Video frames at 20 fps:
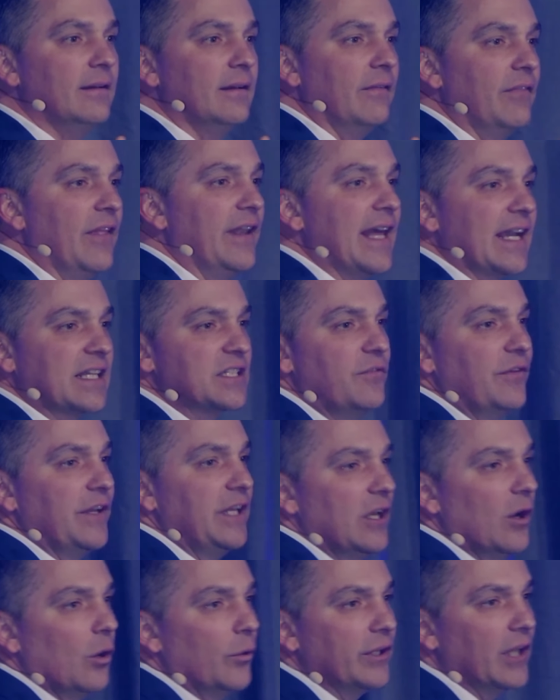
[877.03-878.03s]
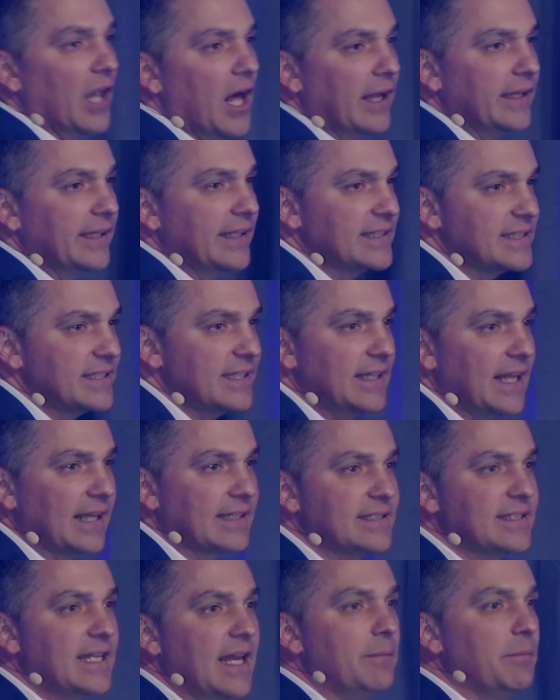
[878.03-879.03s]
The next video in line gets the
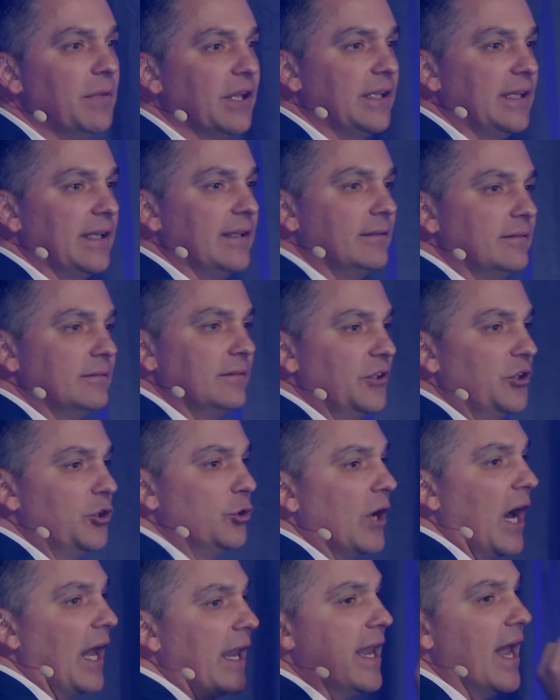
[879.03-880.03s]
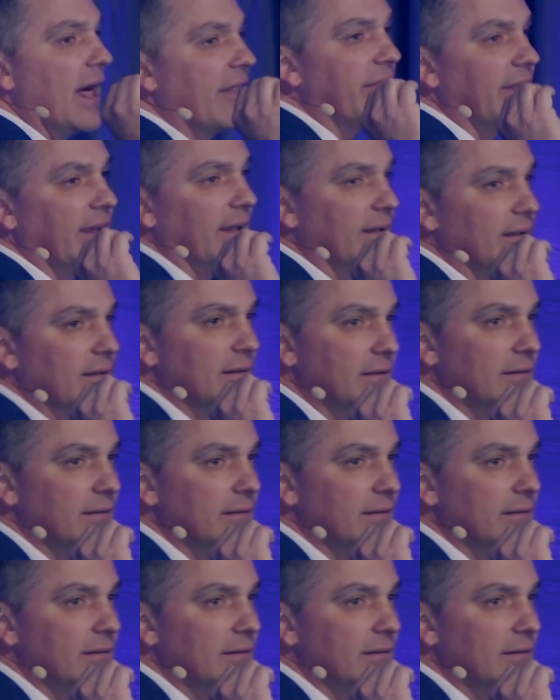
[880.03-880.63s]
next ten million. You got nothing,